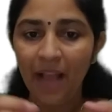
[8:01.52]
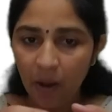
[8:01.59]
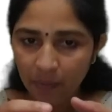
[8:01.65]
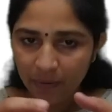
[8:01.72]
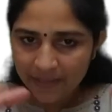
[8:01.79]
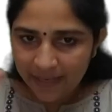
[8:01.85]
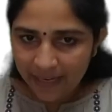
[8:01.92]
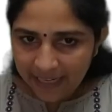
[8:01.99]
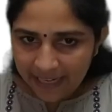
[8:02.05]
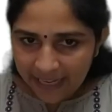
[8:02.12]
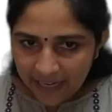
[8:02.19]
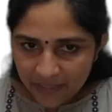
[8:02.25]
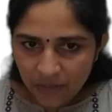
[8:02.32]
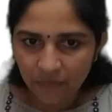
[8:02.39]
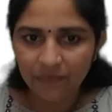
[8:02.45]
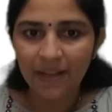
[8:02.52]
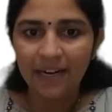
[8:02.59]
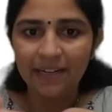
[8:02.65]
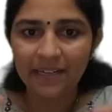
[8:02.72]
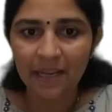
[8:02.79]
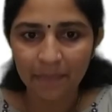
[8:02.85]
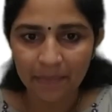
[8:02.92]
outside layers of
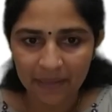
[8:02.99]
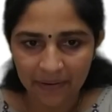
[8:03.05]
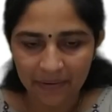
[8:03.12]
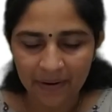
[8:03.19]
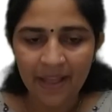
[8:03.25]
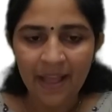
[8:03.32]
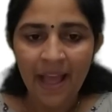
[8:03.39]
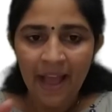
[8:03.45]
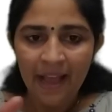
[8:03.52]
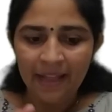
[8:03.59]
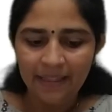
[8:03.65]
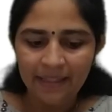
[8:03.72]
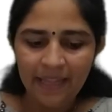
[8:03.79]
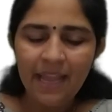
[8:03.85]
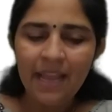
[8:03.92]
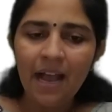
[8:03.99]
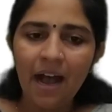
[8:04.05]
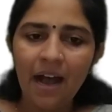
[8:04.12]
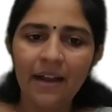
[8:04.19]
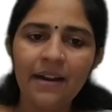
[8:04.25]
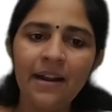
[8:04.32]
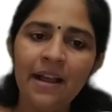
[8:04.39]
that tumbler, they
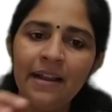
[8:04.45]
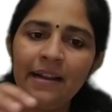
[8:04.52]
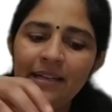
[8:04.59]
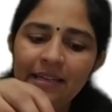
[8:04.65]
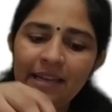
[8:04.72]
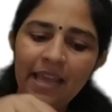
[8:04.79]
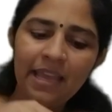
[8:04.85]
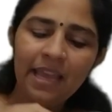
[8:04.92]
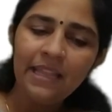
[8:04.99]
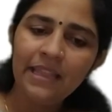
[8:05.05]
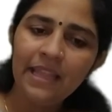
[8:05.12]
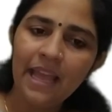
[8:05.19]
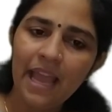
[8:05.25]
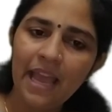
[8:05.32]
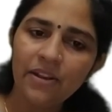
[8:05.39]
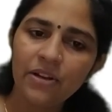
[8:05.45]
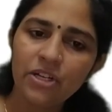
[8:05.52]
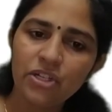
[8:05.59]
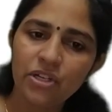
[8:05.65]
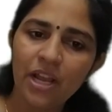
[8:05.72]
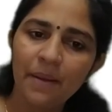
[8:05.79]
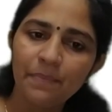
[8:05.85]
are taking the
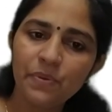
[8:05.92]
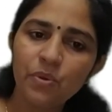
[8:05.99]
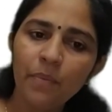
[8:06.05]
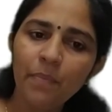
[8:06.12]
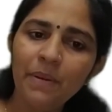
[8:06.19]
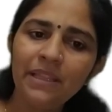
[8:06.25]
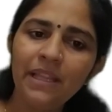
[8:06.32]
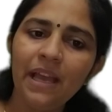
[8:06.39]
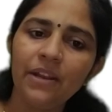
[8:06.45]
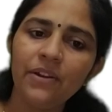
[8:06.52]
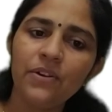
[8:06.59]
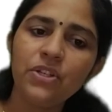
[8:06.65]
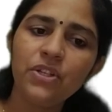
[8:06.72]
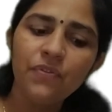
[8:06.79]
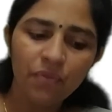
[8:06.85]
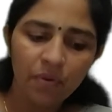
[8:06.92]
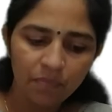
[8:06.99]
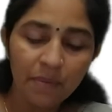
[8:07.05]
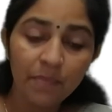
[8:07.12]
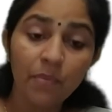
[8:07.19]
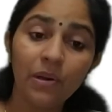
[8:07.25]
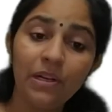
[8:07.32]
energy, absorbing the energy from
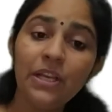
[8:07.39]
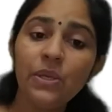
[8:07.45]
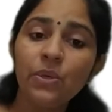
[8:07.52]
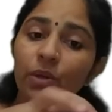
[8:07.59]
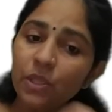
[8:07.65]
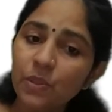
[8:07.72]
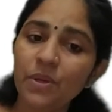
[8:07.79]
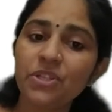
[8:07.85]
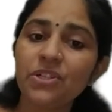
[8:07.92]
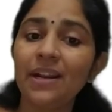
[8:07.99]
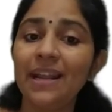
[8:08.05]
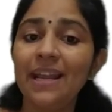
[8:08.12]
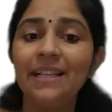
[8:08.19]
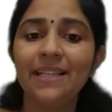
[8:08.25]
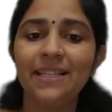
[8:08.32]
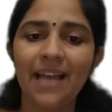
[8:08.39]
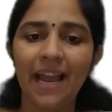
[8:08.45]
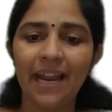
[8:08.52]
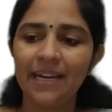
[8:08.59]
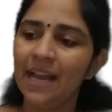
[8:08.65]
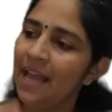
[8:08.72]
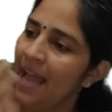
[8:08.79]
the molecules which are
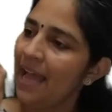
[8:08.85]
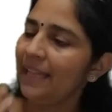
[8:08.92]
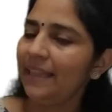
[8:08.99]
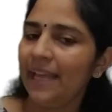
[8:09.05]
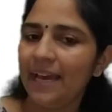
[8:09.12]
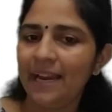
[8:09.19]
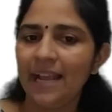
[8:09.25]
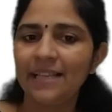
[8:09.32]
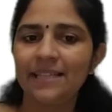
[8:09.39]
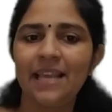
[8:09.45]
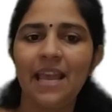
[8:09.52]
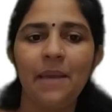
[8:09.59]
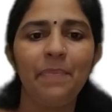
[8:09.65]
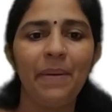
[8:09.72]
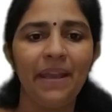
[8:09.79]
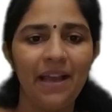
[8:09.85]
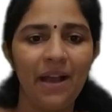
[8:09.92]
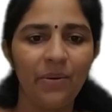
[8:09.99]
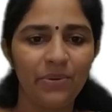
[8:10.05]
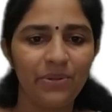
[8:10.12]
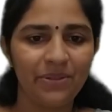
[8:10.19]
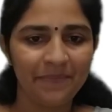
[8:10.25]
inside, and they are escaping
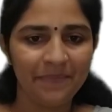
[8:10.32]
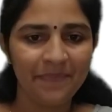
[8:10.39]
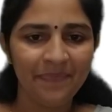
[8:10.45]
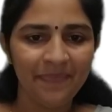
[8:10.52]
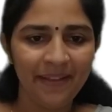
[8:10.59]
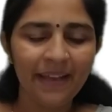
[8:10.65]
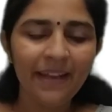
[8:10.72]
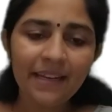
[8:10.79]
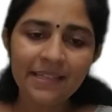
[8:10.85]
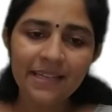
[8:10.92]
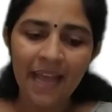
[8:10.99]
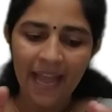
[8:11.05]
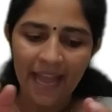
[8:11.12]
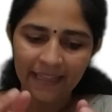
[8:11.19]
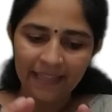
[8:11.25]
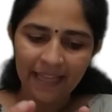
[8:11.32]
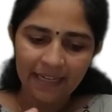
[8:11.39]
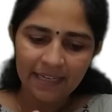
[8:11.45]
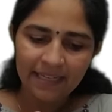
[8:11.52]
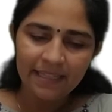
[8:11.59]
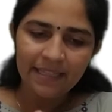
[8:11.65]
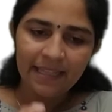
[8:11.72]
out. Correct? And
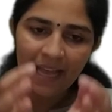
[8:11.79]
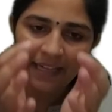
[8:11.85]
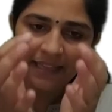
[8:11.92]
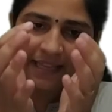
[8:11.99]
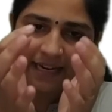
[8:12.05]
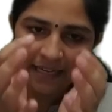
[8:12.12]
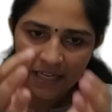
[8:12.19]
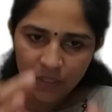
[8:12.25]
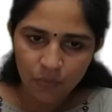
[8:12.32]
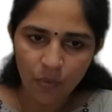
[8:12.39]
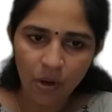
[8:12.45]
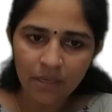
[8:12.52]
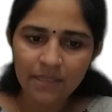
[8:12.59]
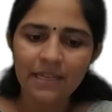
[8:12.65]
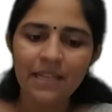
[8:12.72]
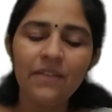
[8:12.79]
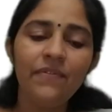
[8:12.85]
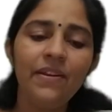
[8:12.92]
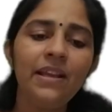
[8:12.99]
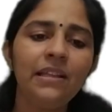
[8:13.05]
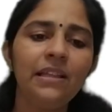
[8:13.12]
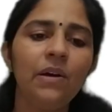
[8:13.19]
that is what
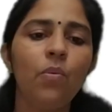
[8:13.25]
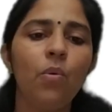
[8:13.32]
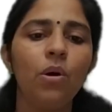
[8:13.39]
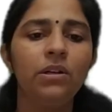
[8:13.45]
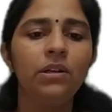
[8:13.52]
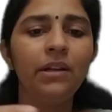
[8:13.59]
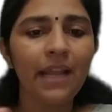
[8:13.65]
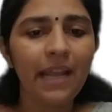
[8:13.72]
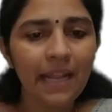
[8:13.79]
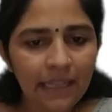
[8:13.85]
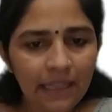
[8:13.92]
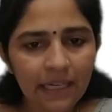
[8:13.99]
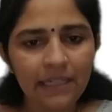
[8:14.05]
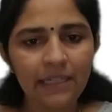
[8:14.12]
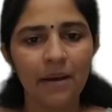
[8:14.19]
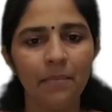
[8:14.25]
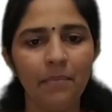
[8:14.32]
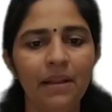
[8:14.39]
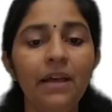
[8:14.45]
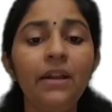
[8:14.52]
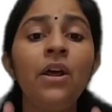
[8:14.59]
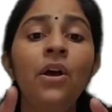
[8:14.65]
leaving the water in the
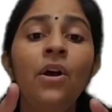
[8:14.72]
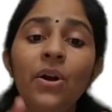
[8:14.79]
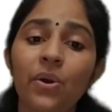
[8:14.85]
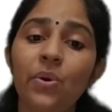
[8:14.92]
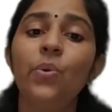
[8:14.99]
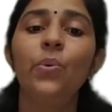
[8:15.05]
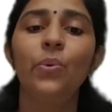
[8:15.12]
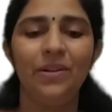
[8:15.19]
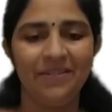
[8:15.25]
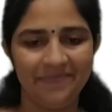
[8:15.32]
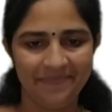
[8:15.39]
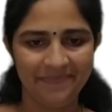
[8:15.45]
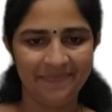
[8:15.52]
tumbler cool.